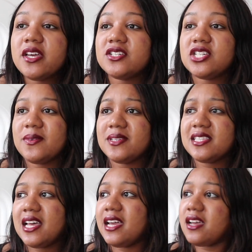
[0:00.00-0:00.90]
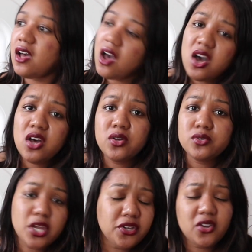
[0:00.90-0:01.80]
She was like, oh,
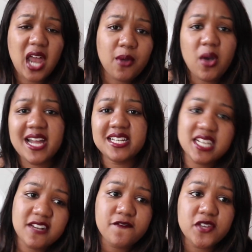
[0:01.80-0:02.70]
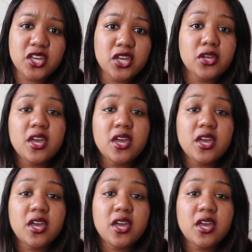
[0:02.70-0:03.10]
don't you like what I did for you?